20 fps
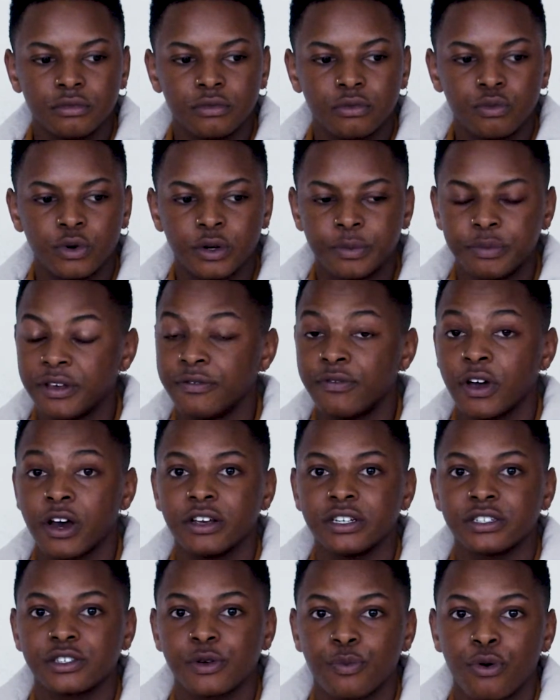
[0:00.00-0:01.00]
would be very
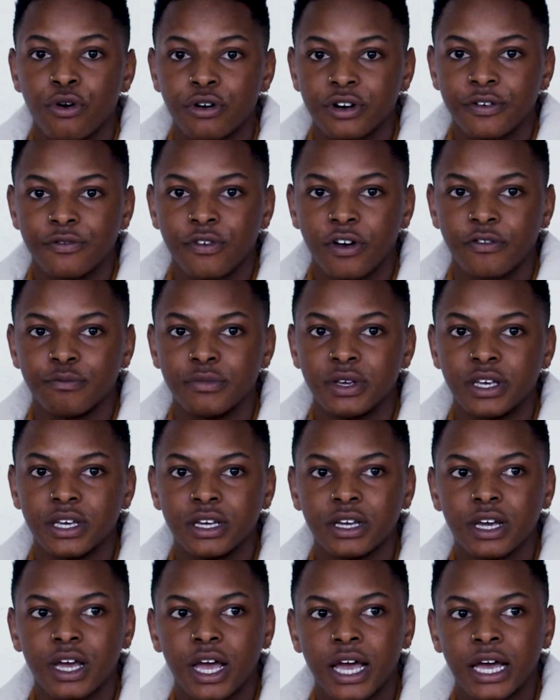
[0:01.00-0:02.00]
supportive of
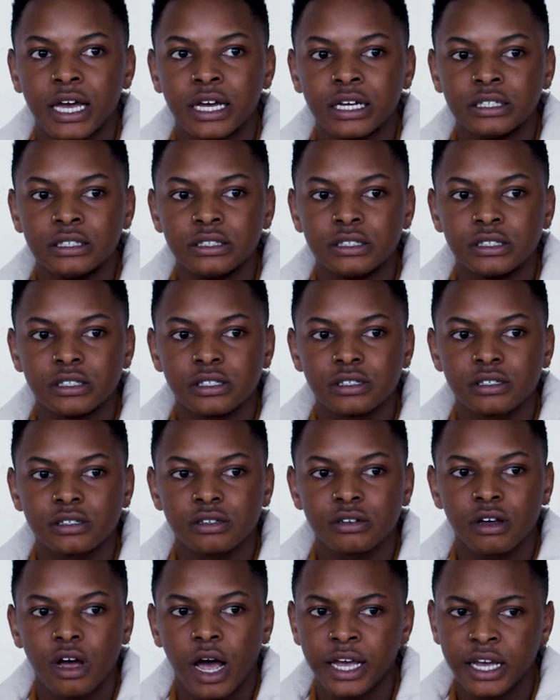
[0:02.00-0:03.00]
me. And
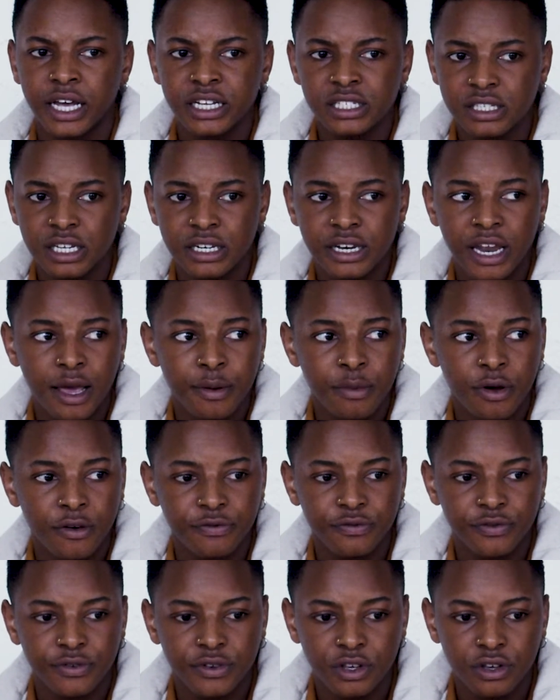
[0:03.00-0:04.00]
I guess to name a
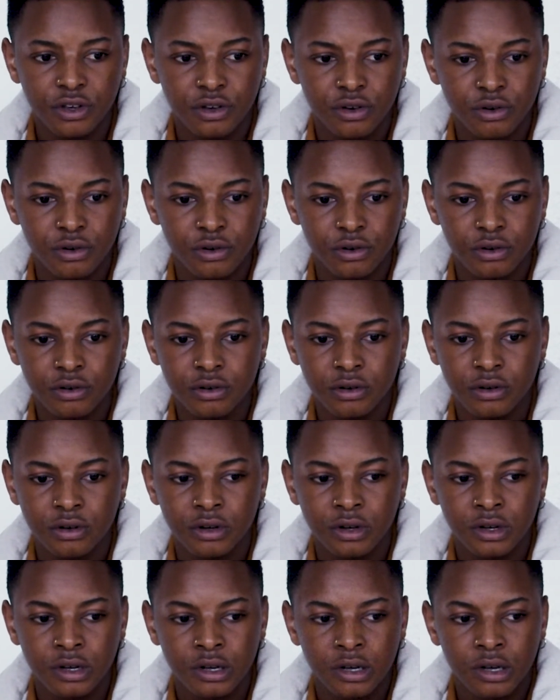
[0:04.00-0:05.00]
few,
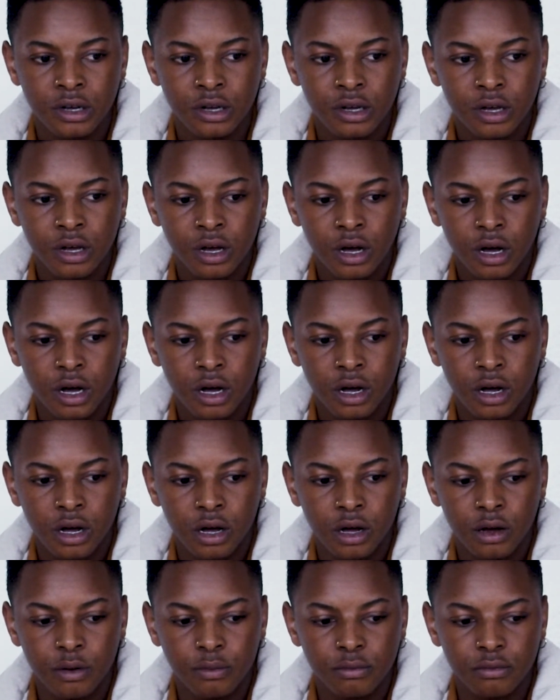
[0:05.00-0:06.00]

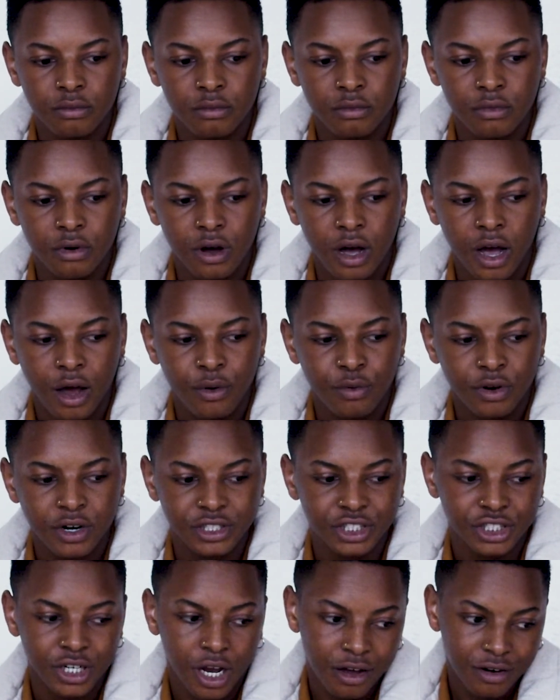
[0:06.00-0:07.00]
I want to
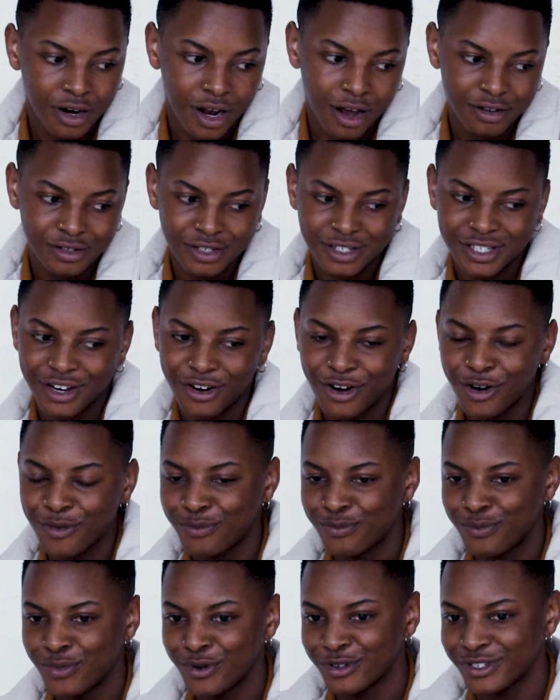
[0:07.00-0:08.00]
shout out Sarah
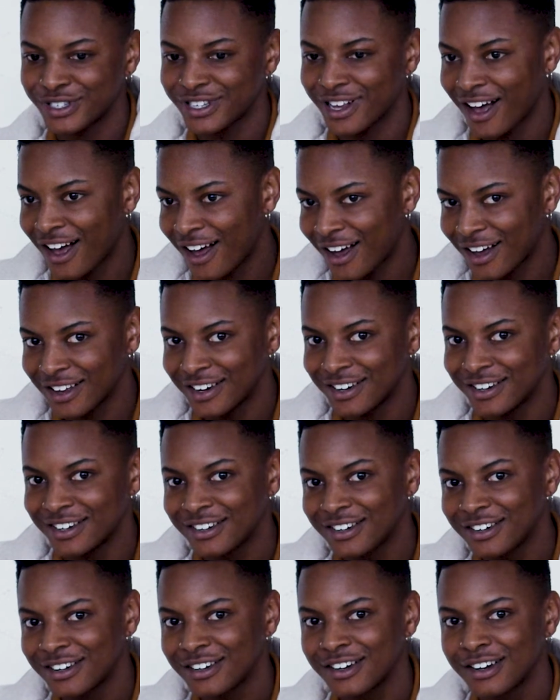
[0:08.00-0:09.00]
Buzan.
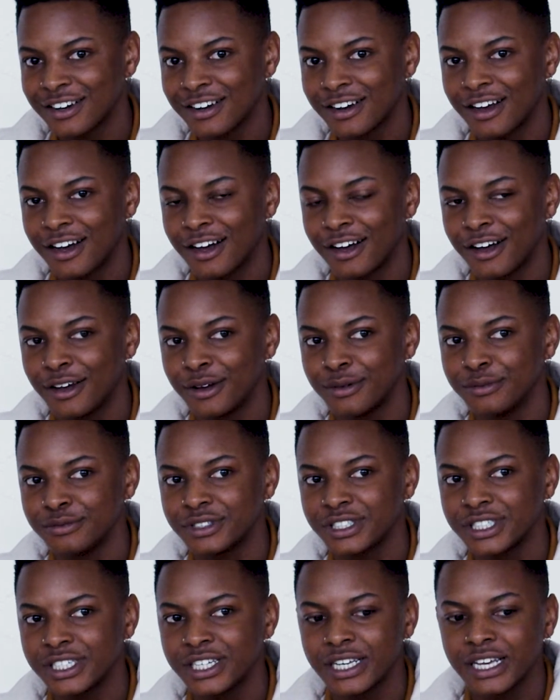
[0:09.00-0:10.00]

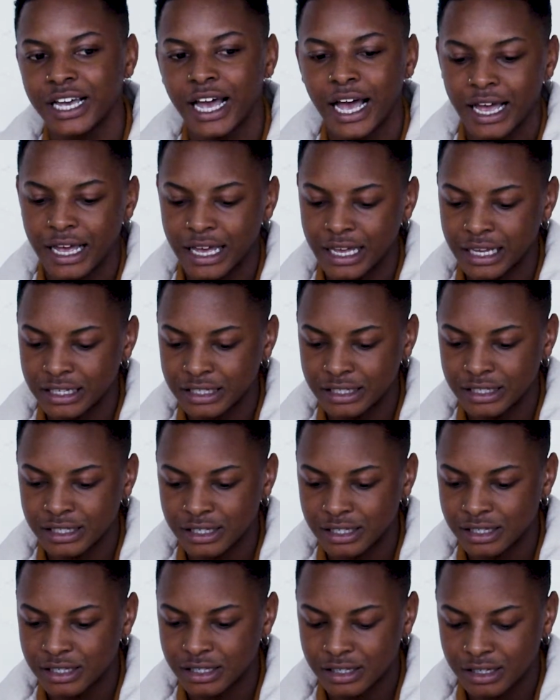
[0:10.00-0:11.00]
She
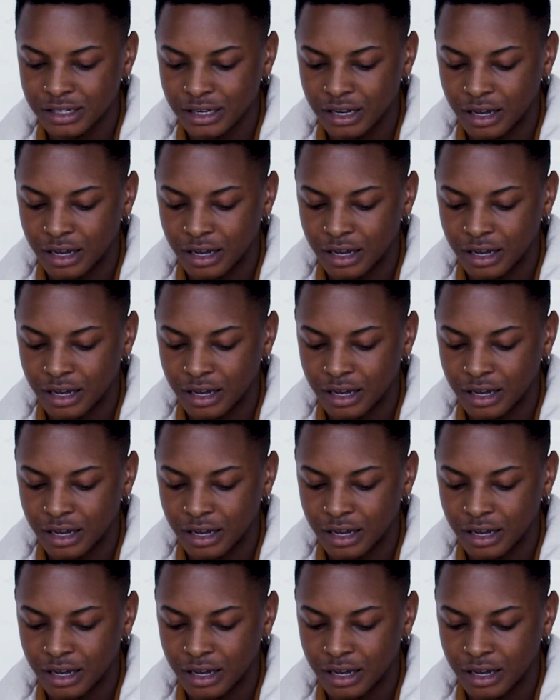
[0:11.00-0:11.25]
is